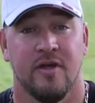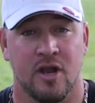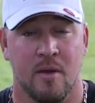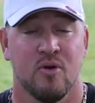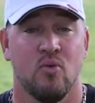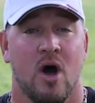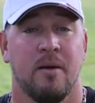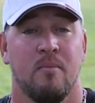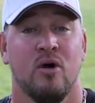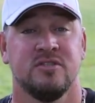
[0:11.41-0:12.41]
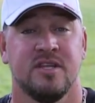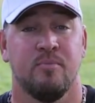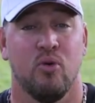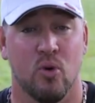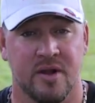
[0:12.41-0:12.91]
The number one most
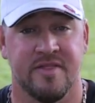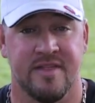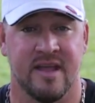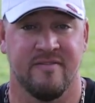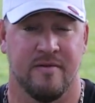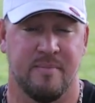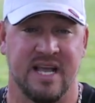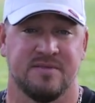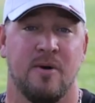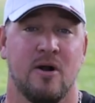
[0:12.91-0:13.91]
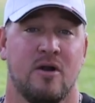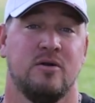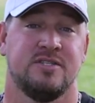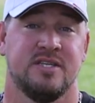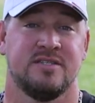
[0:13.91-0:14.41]
important thing for baseball
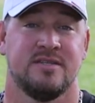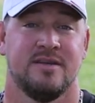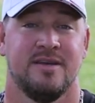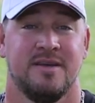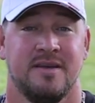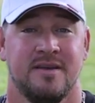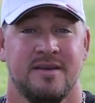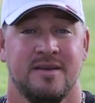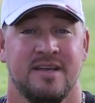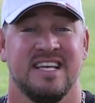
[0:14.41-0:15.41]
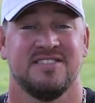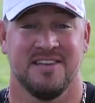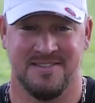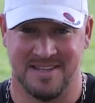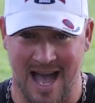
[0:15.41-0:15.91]
coaches is
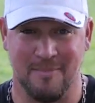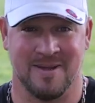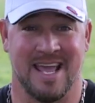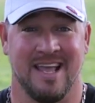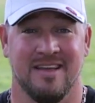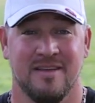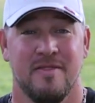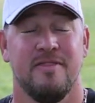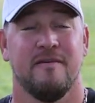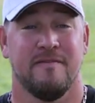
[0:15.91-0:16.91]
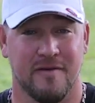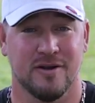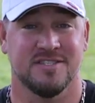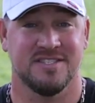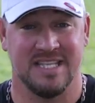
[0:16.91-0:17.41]
to dominate the
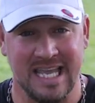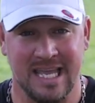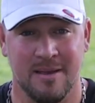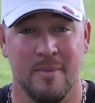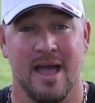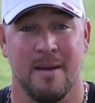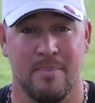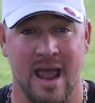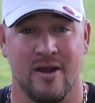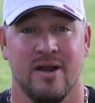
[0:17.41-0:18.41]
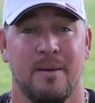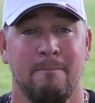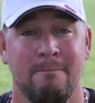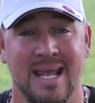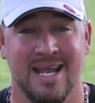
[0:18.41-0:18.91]
first team and parent
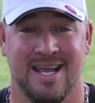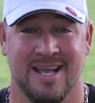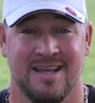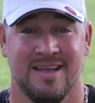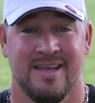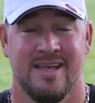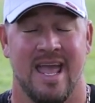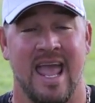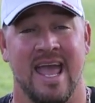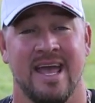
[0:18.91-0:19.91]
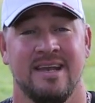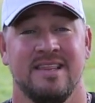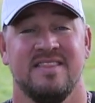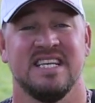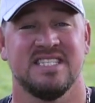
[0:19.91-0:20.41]
meeting. And
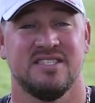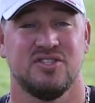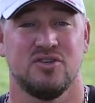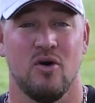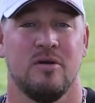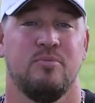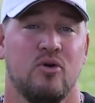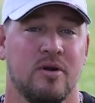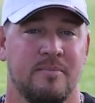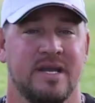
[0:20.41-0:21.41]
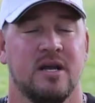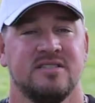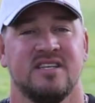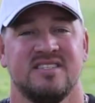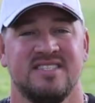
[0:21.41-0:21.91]
this is so important
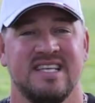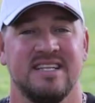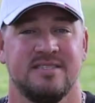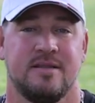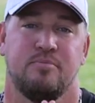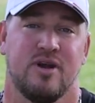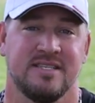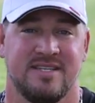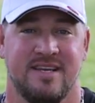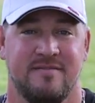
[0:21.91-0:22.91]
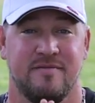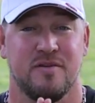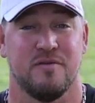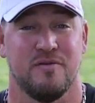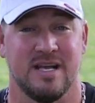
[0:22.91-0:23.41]
because it sets the precedent
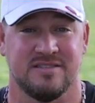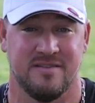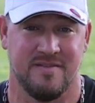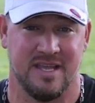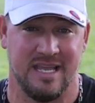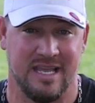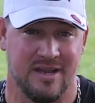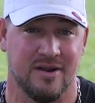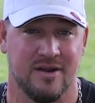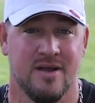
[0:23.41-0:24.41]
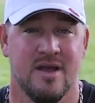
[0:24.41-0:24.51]
for the rest of the year.